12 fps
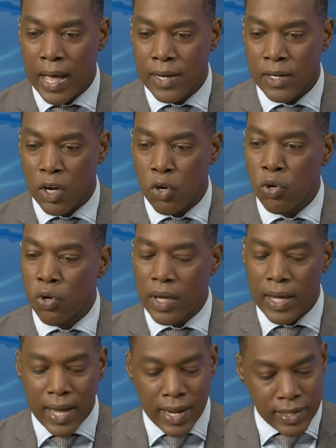and
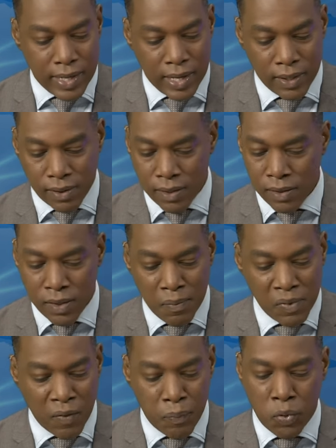looking at dates in
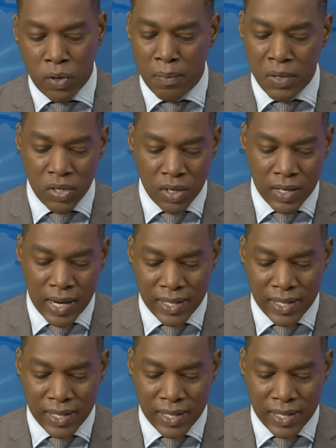terms of prohibition,